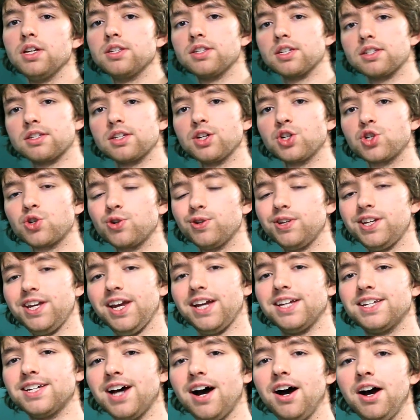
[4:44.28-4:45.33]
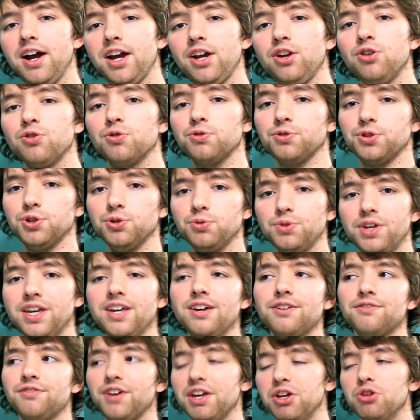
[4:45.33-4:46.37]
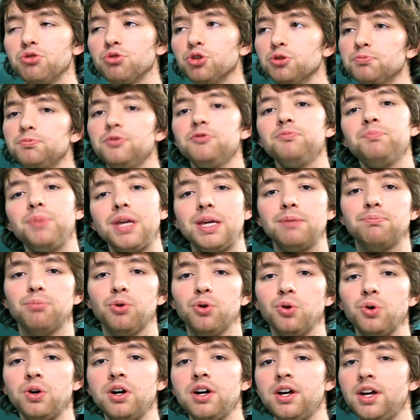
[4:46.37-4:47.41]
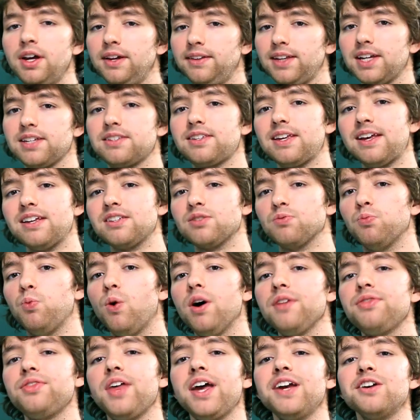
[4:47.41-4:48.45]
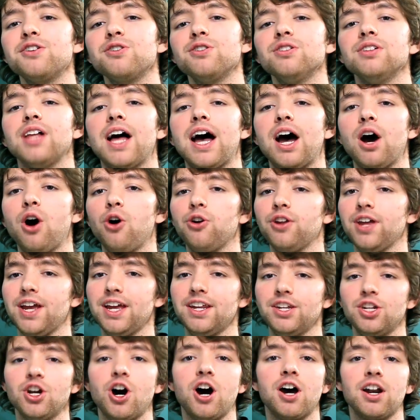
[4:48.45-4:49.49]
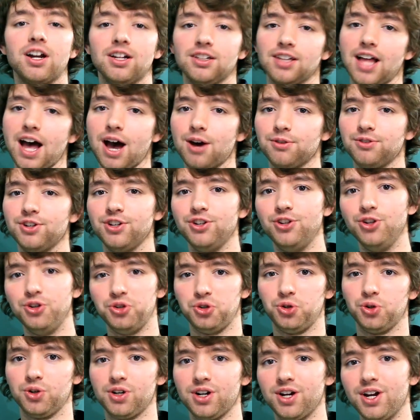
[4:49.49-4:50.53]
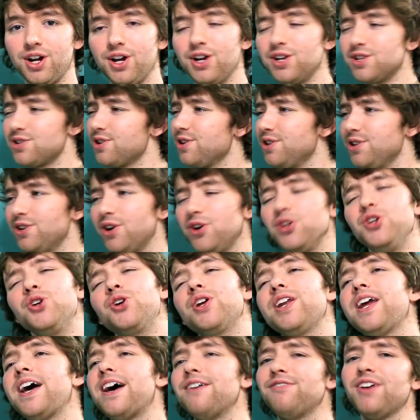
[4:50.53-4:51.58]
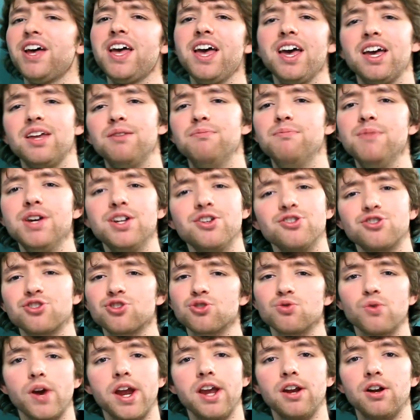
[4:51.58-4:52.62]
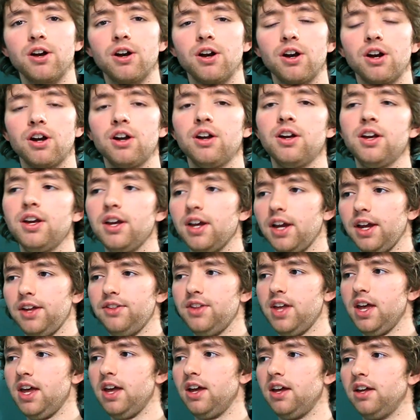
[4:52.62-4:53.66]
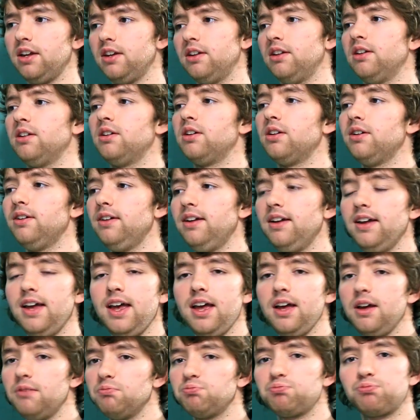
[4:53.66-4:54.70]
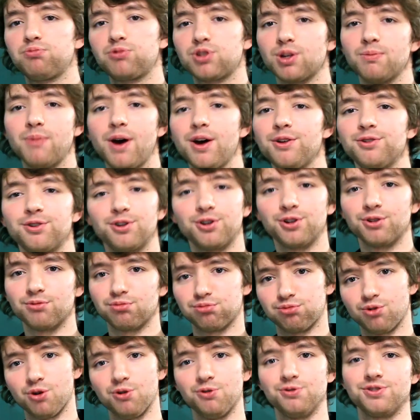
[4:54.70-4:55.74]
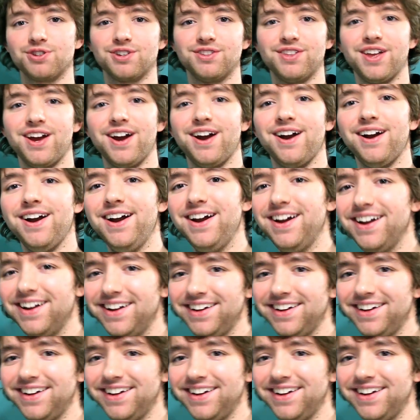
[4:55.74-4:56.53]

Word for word: is essentially a title you give a group of people that says what they are allowed and not allowed to do. So, you know, you can have administrator and then some other roles in there.